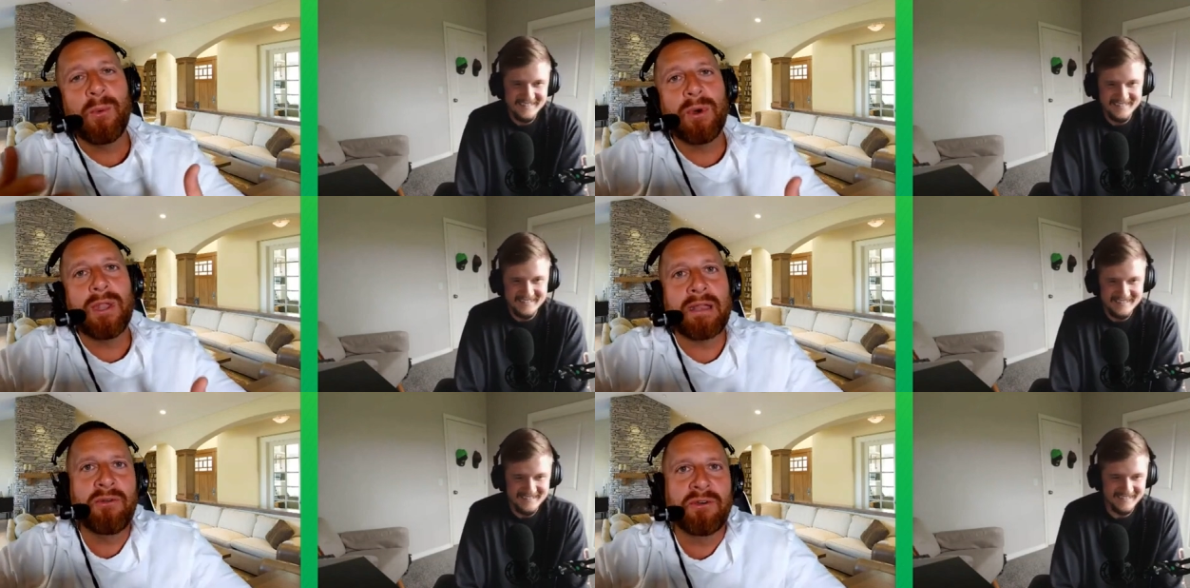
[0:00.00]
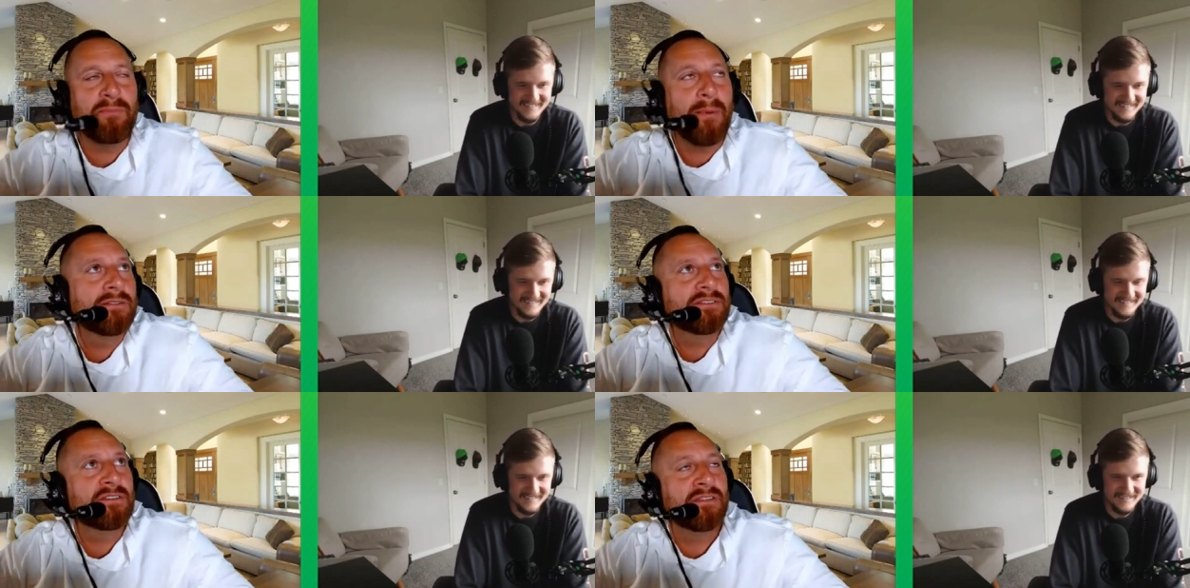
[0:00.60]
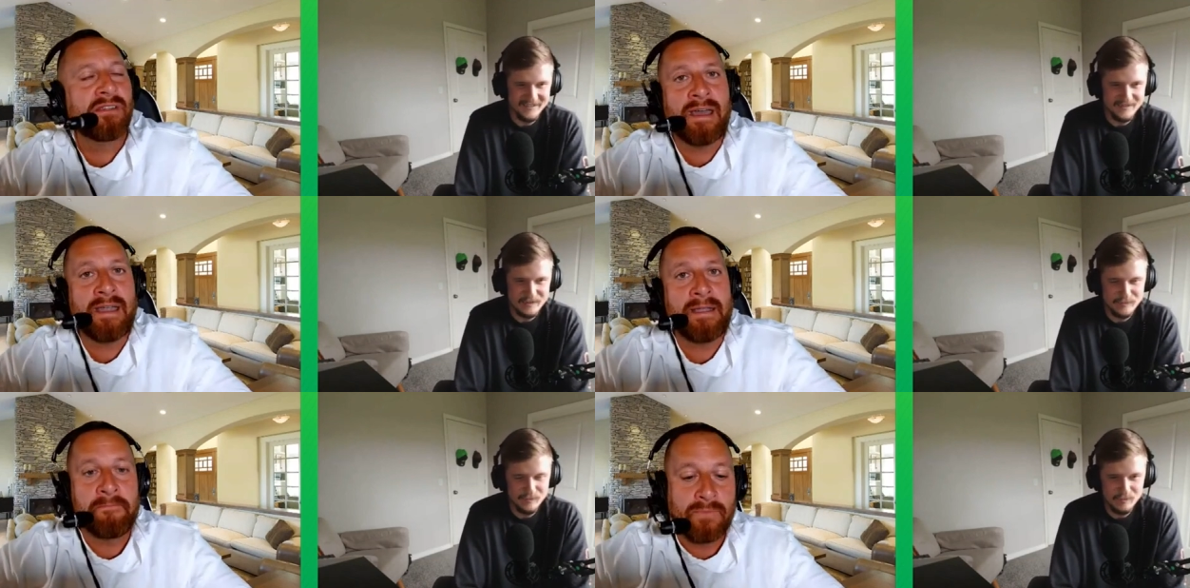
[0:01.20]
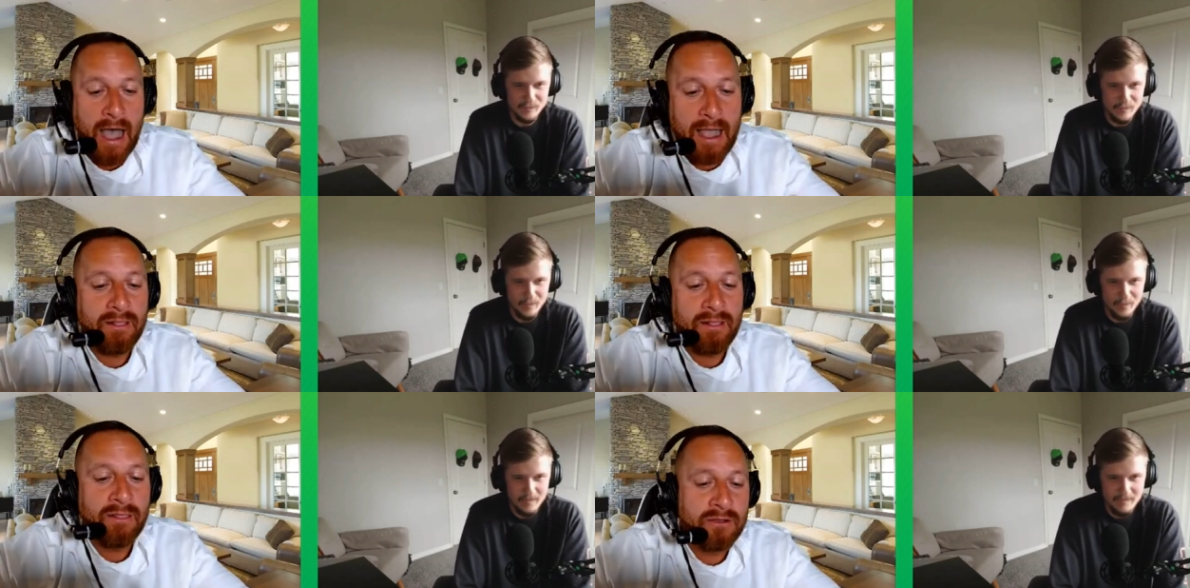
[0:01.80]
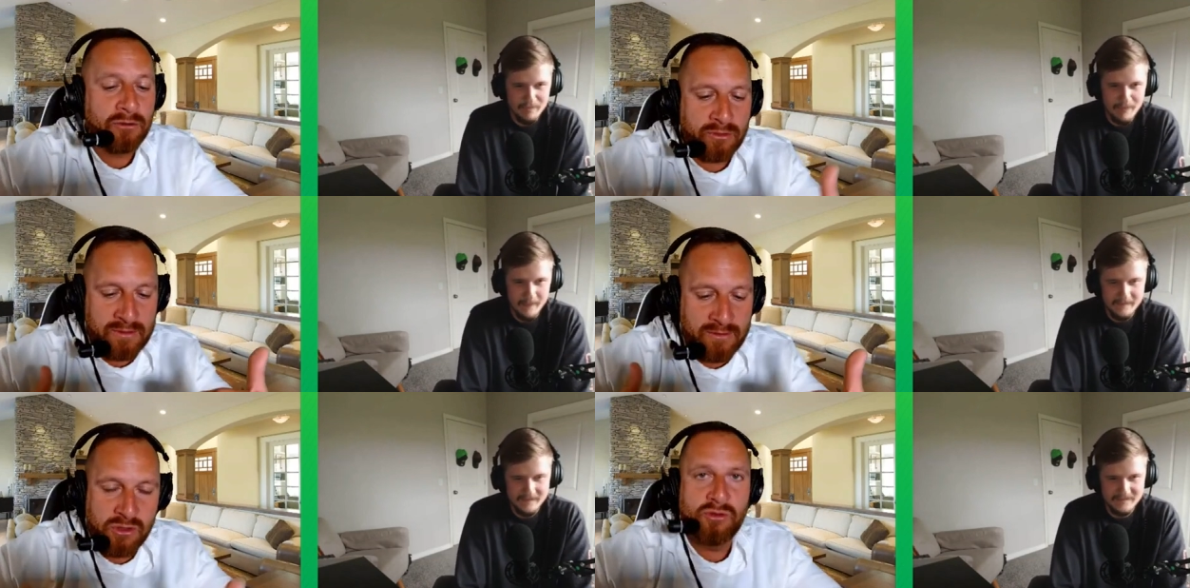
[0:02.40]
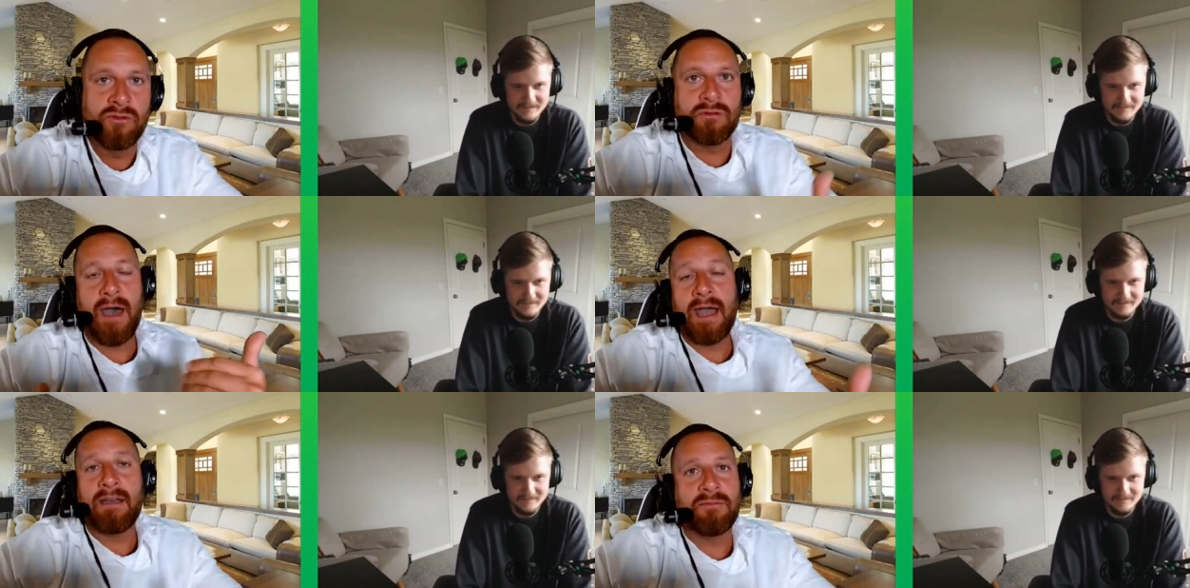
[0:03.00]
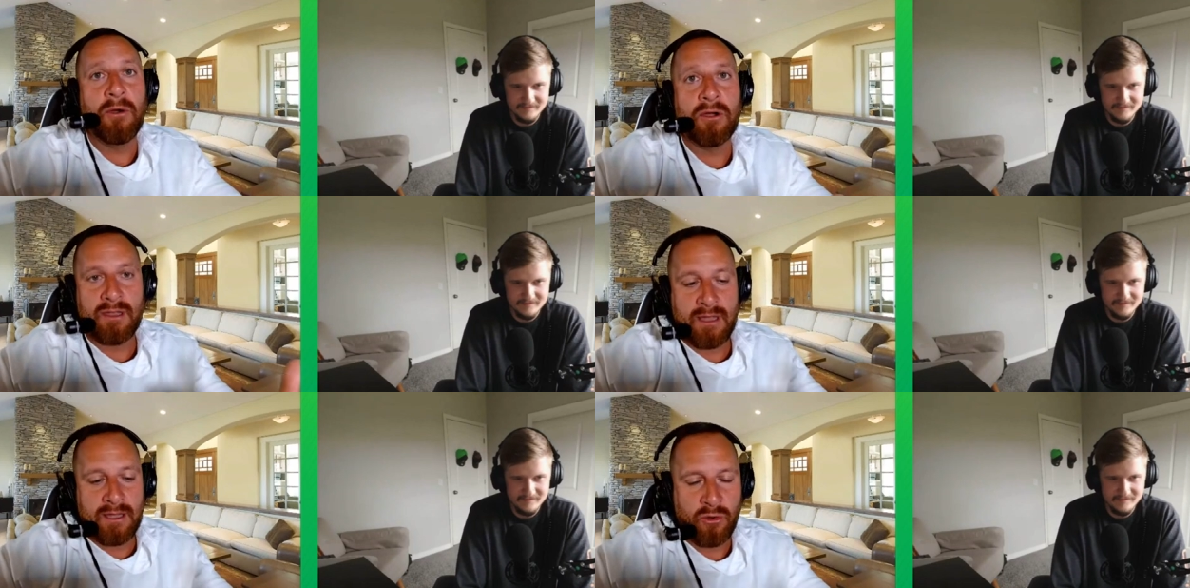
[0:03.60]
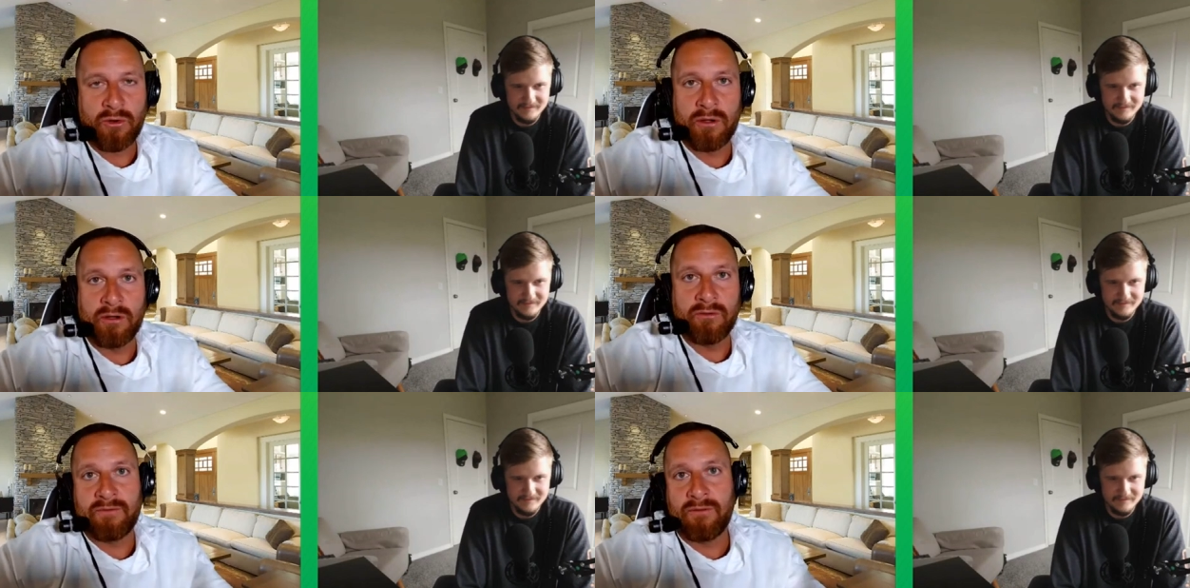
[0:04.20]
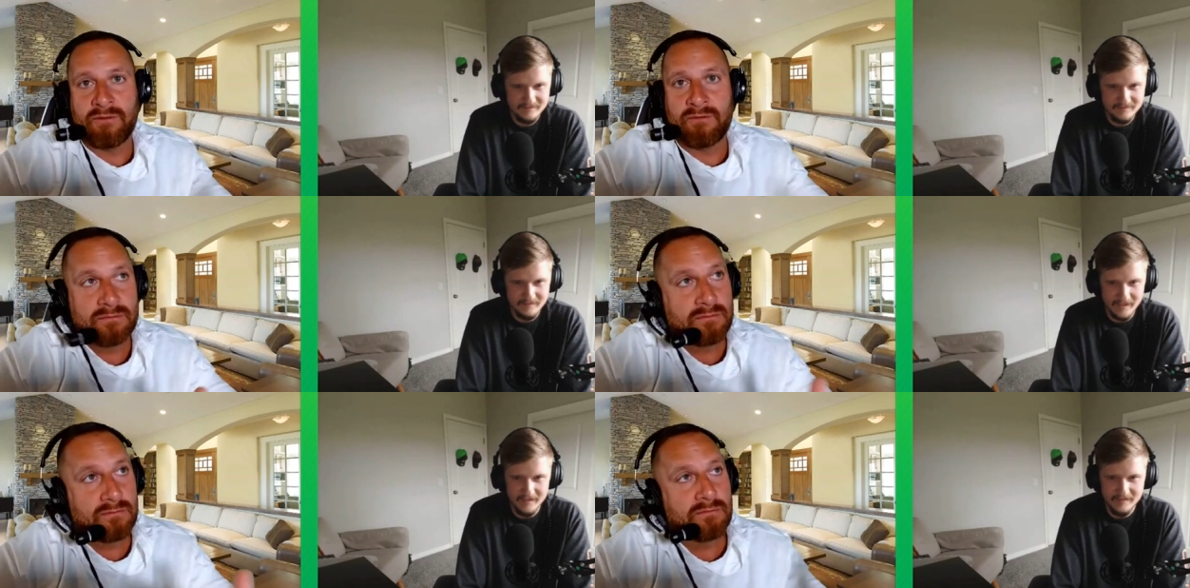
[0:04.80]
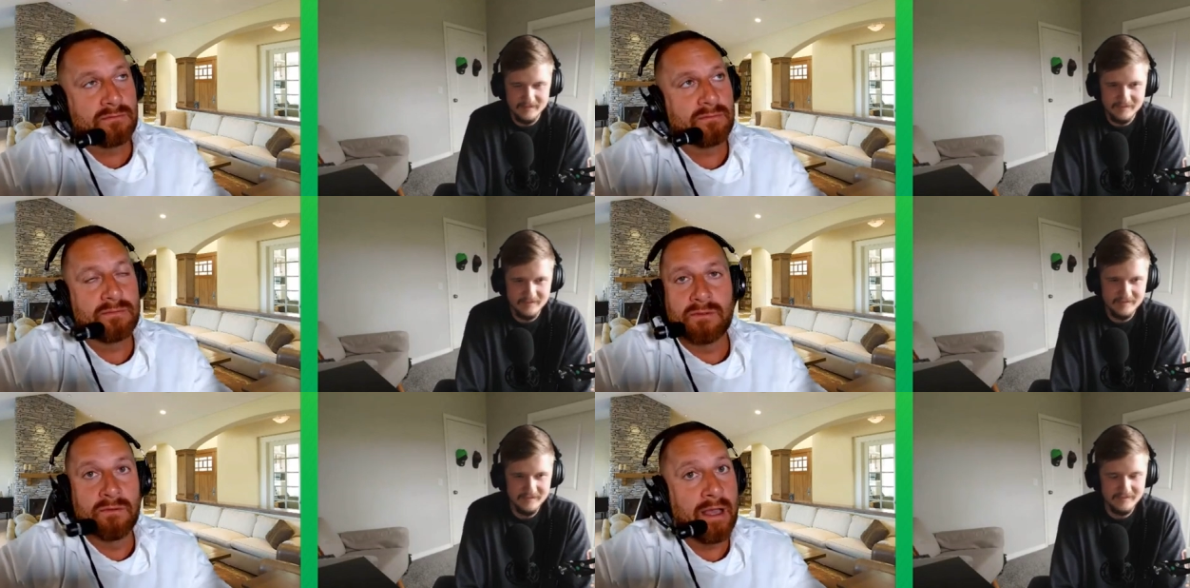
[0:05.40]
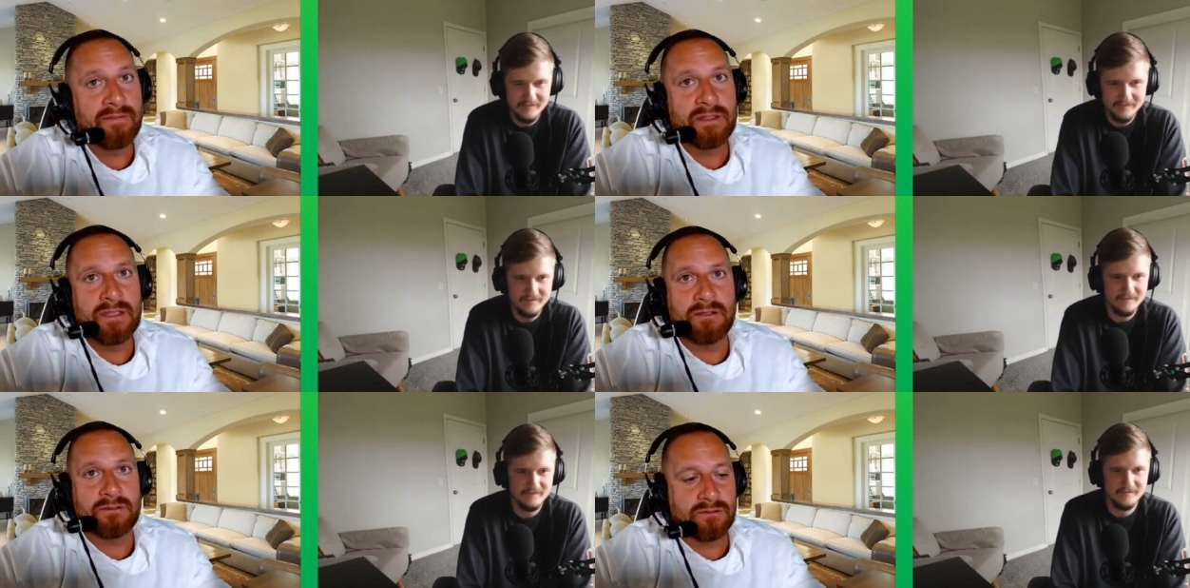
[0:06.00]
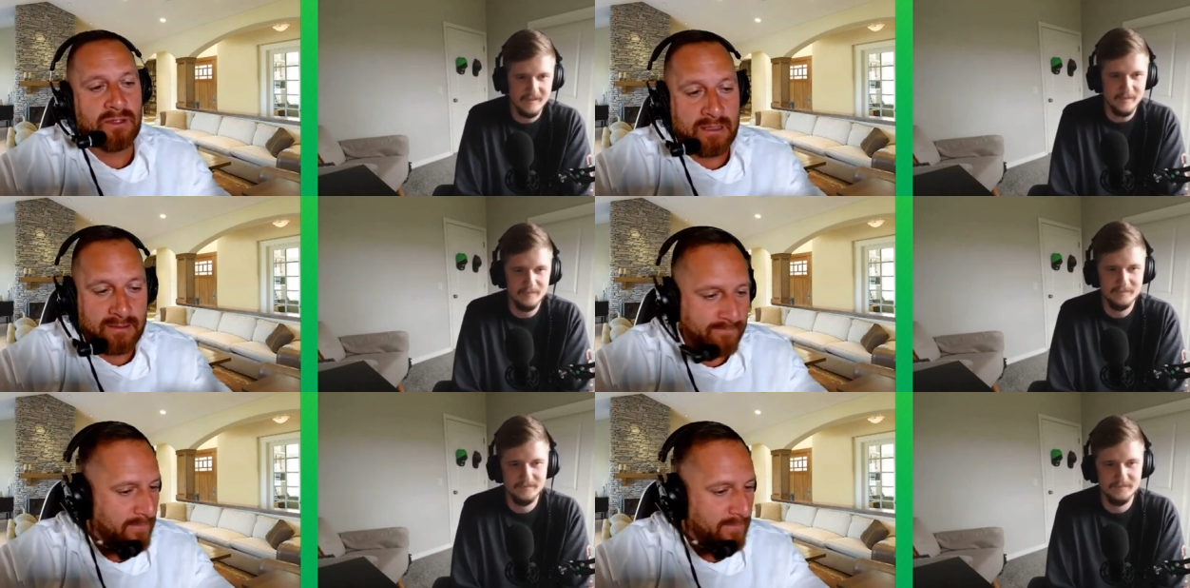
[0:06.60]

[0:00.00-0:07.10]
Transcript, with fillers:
Speaker 1: What I do with sponsors was like I literally use Exmark and Toro like for yeah eleven years. Like yep.